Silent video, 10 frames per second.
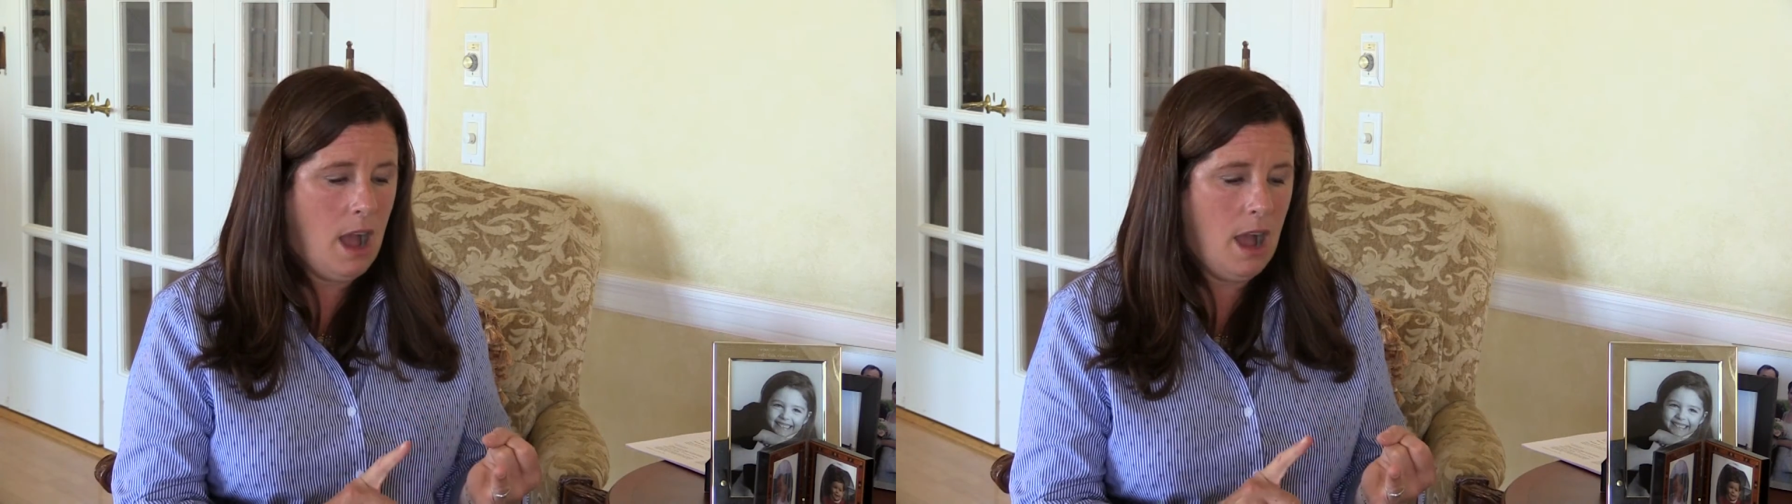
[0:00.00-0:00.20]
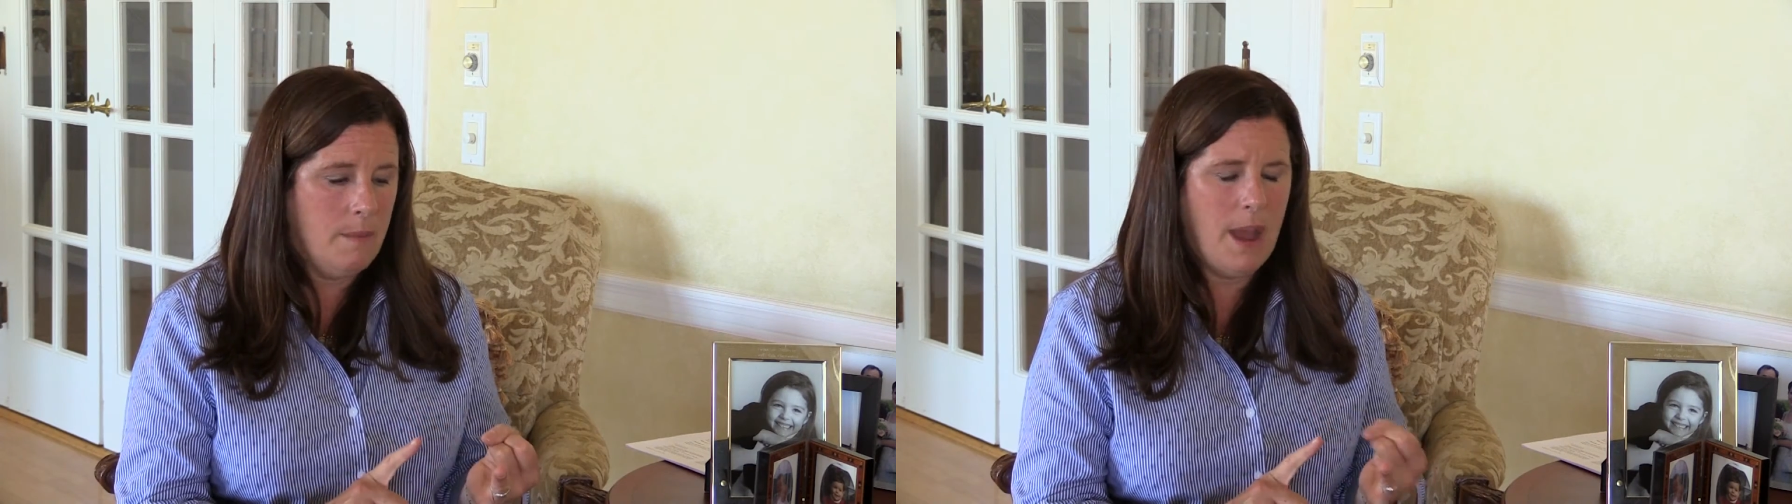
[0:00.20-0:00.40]

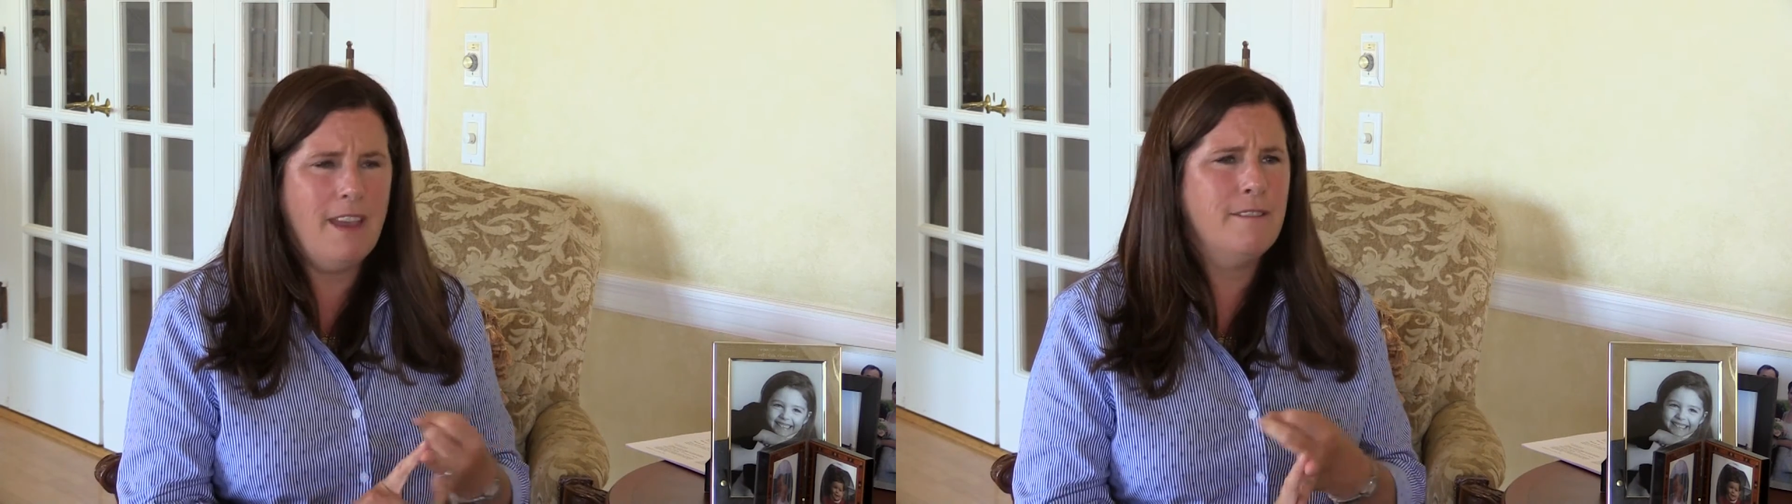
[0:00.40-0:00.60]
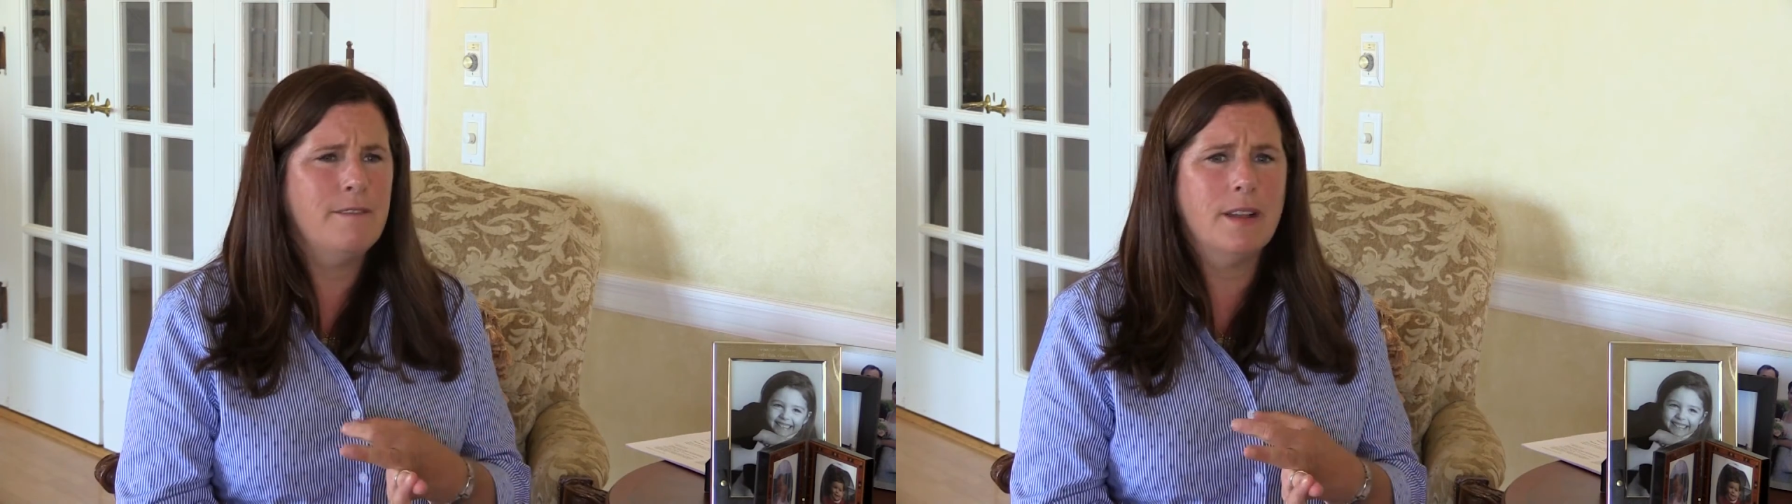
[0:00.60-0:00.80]

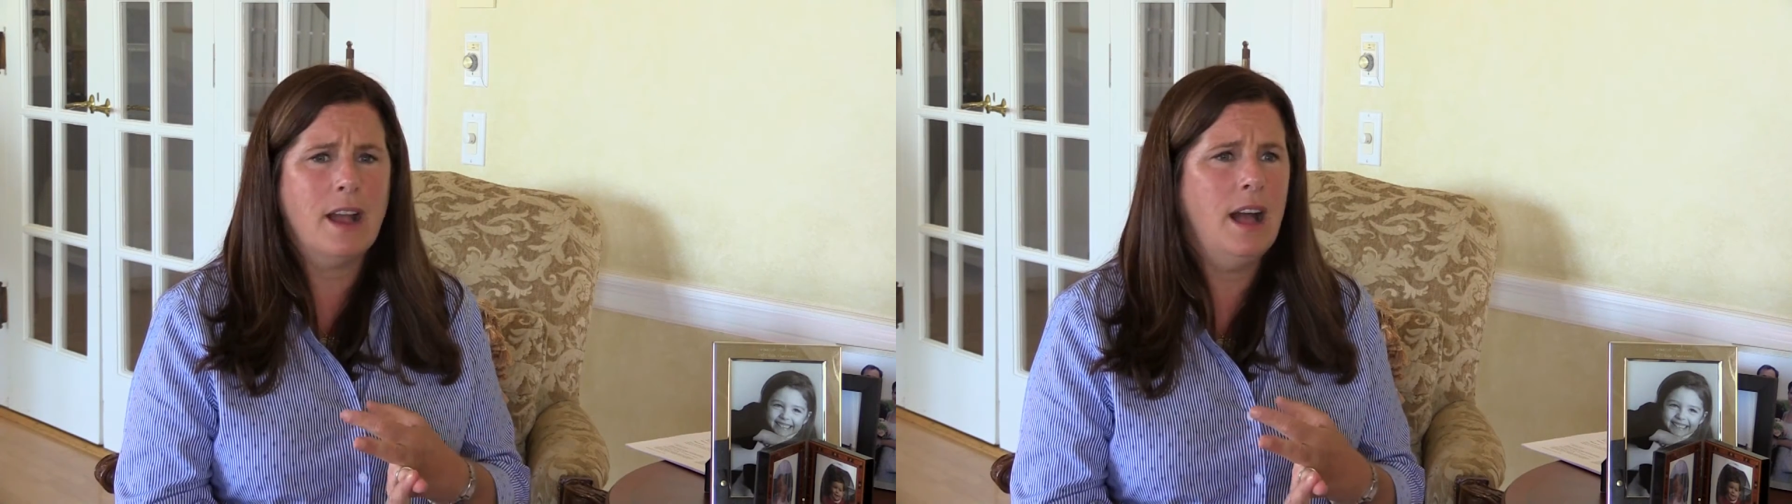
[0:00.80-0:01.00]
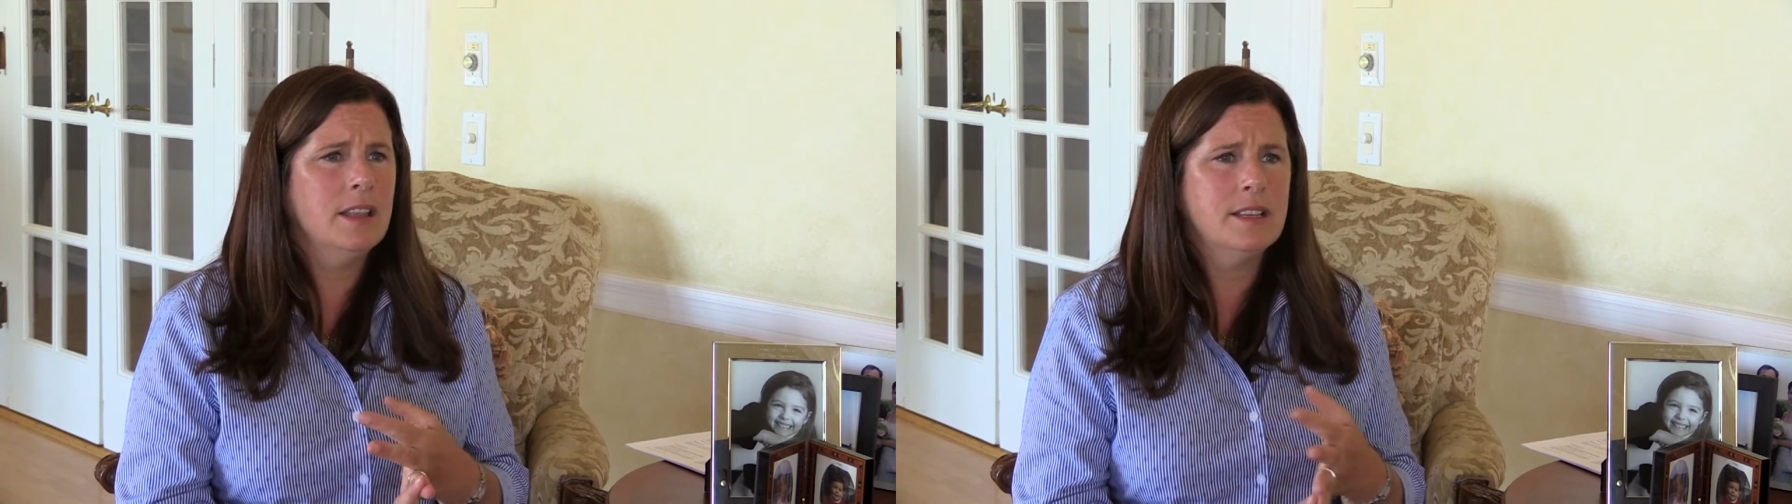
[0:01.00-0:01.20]
I have
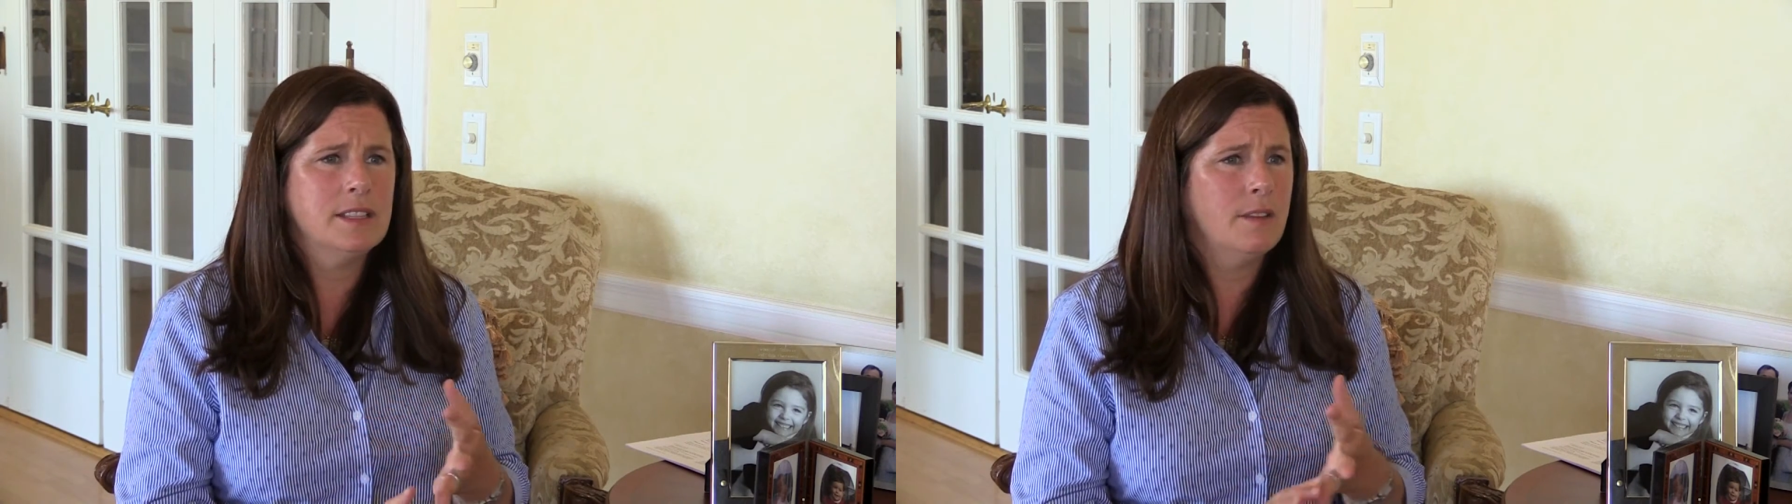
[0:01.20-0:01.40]
colleagues